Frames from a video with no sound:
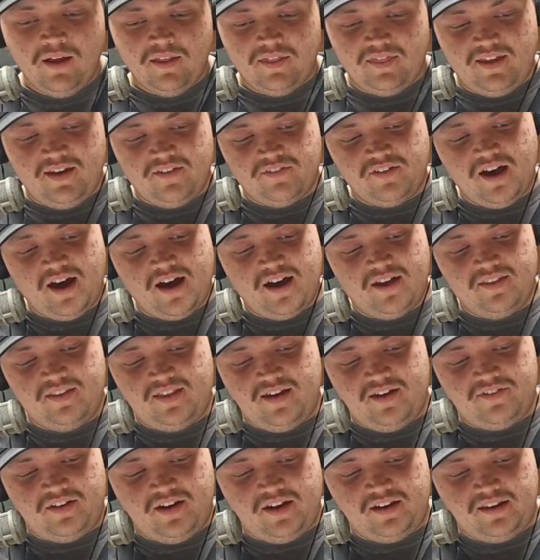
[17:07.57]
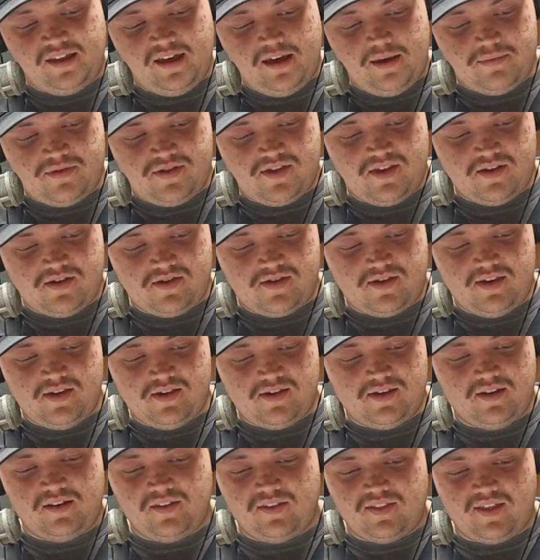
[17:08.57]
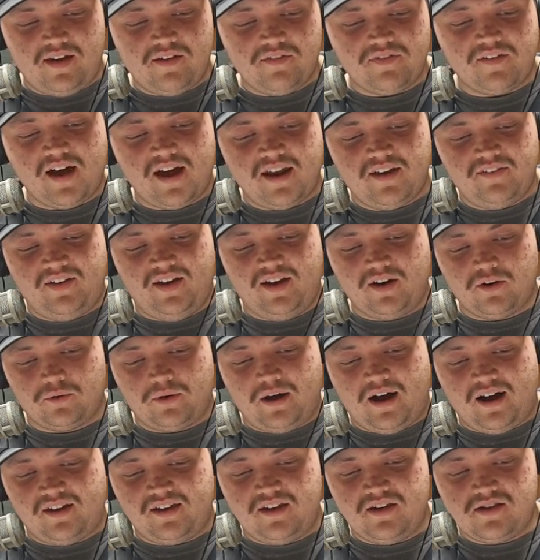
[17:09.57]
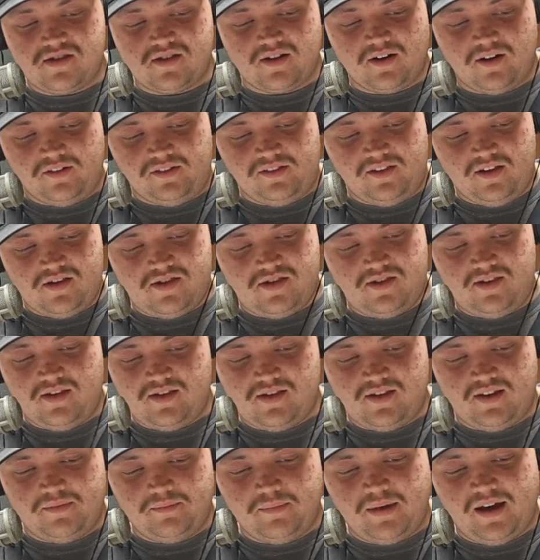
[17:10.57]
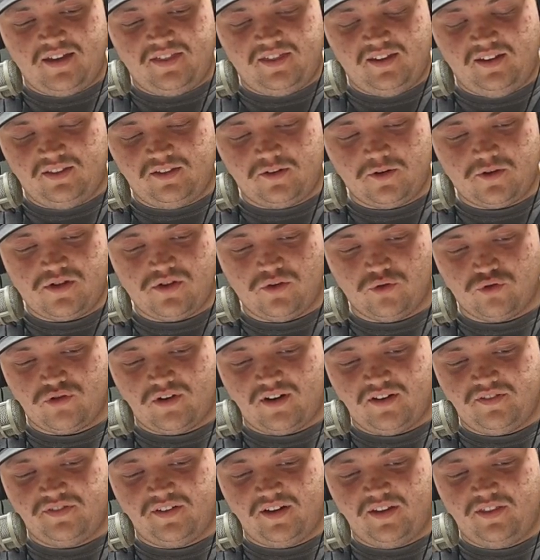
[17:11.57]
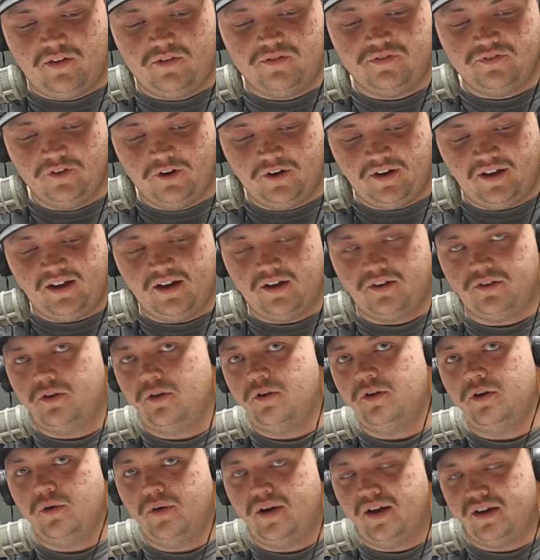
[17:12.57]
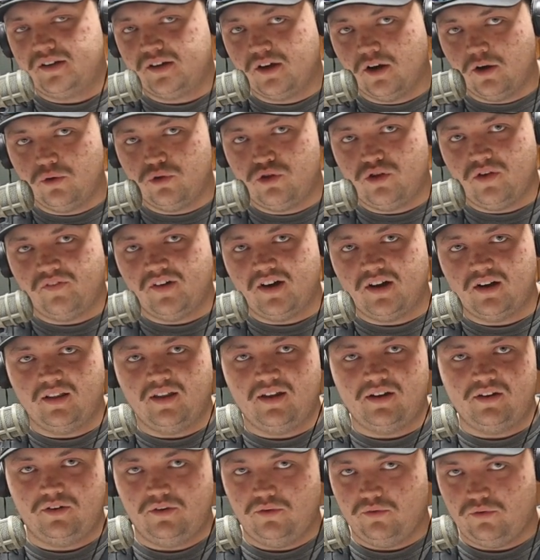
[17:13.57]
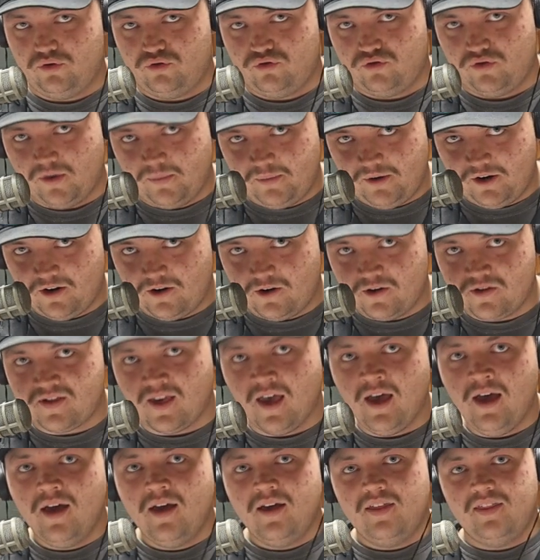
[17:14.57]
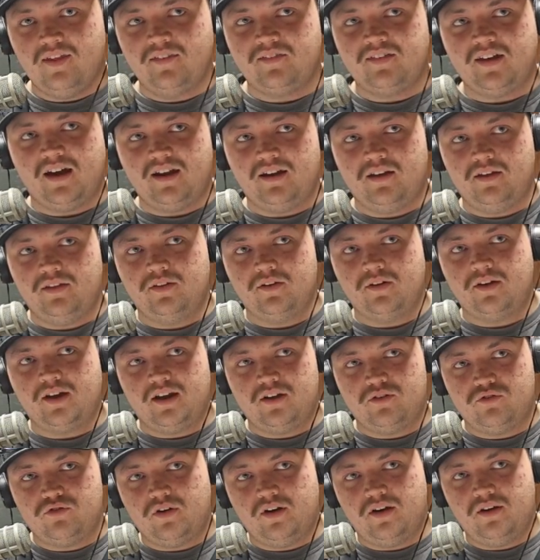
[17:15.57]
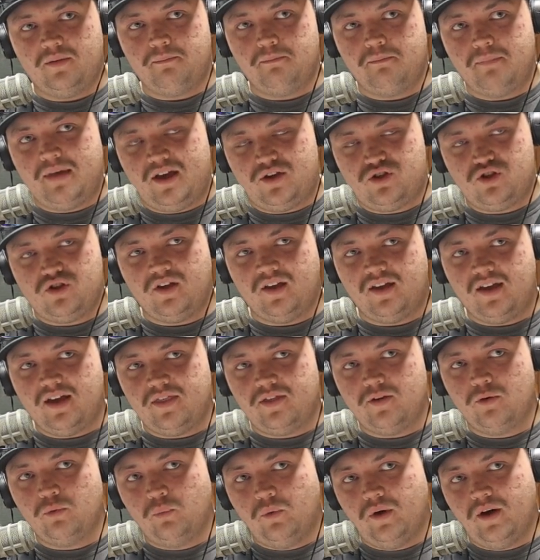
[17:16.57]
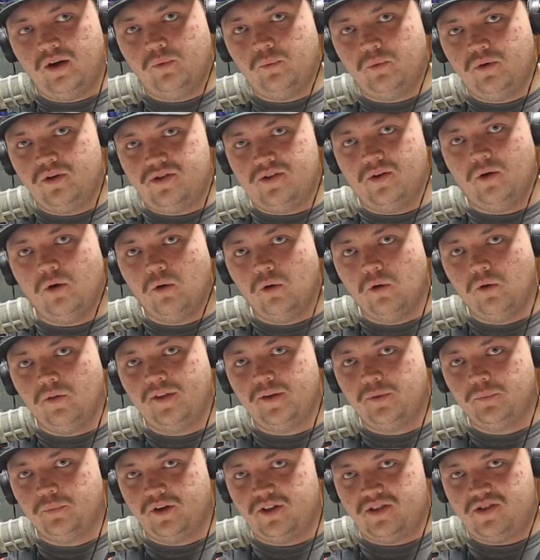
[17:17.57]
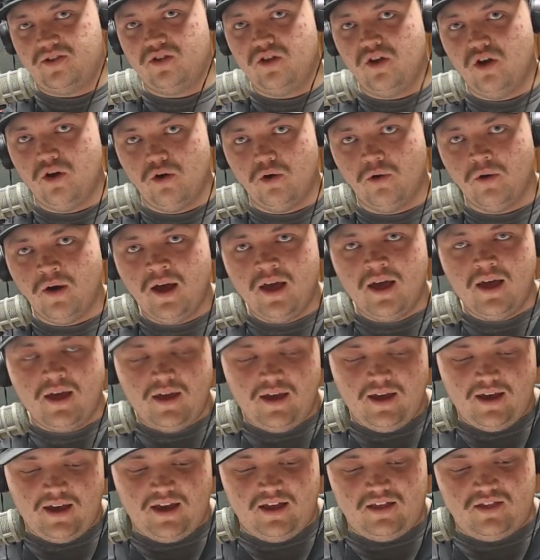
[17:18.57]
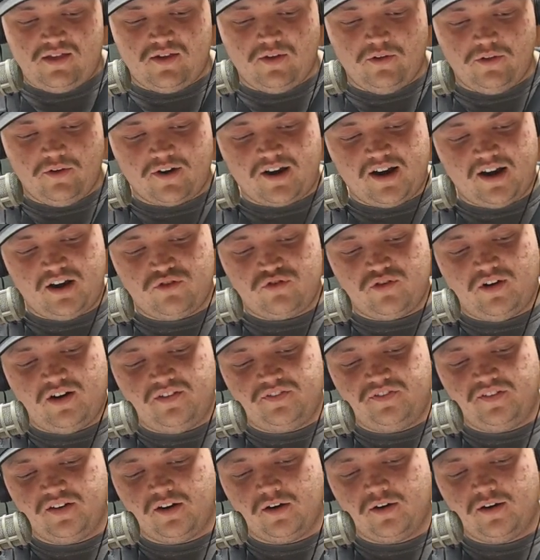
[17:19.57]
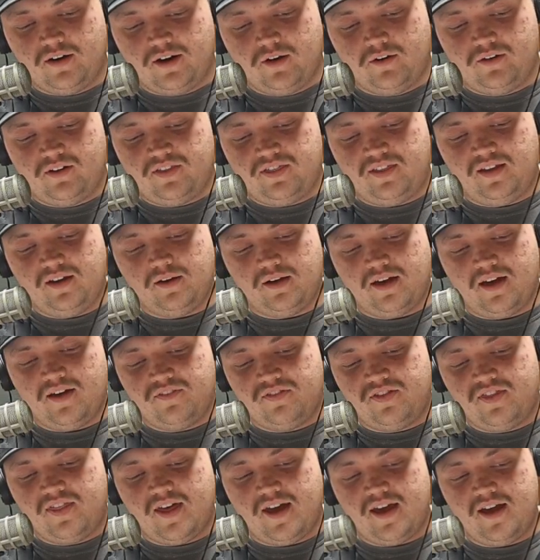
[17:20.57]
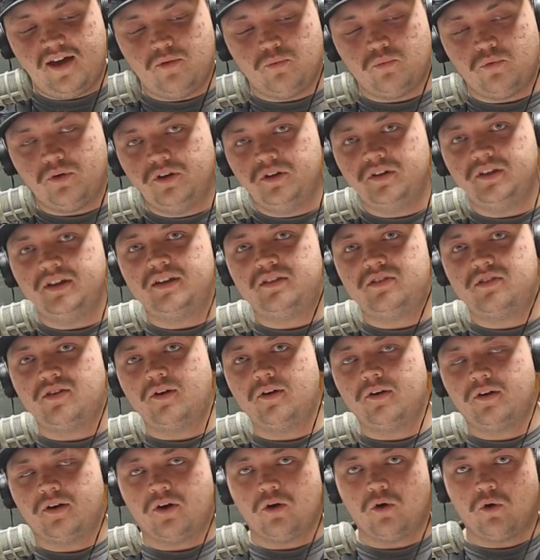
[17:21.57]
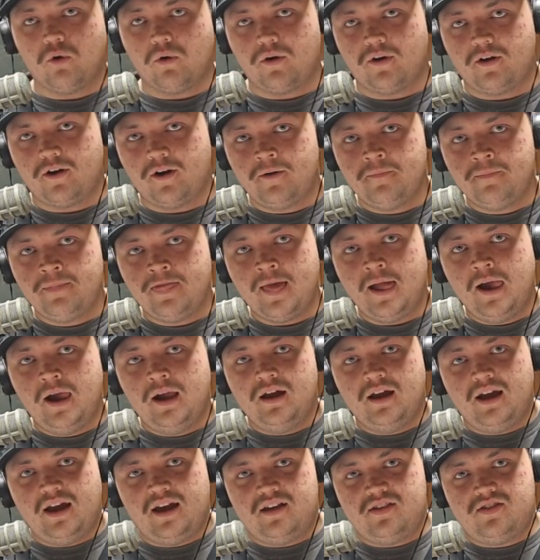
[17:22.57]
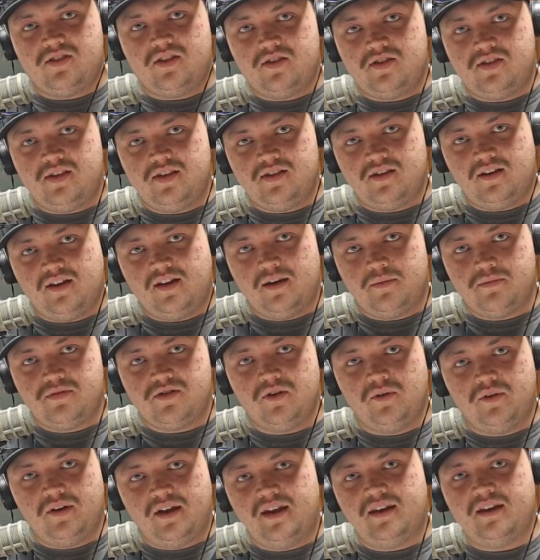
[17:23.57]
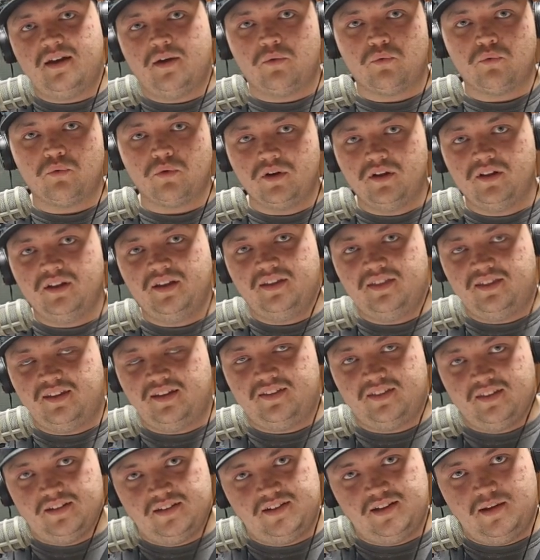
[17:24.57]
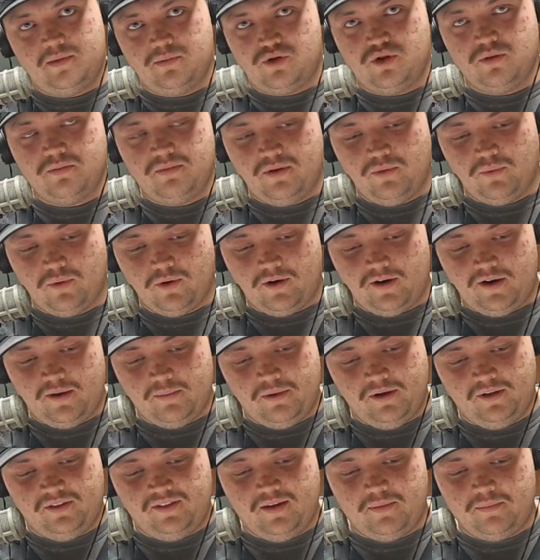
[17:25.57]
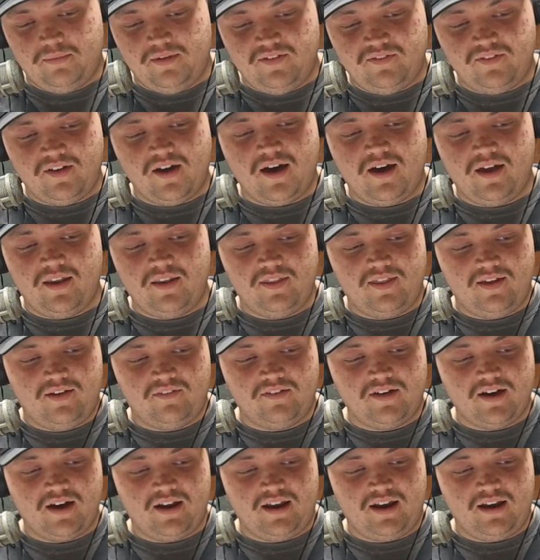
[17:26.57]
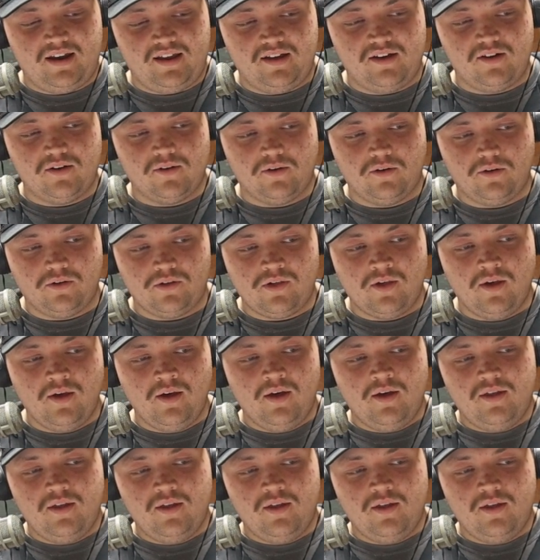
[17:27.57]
They've had games this season. They've kind of had a rocky start this season. I think they're still trying to find their footing under a new head coach. They've got a lot of new contributors. They're kind of trying to mesh together what was old and what's new. And so they're kind of trying to figure it out. I think if they really turn a corner as the season comes to an end, I really think that teams should be worried about them. They've got any girls.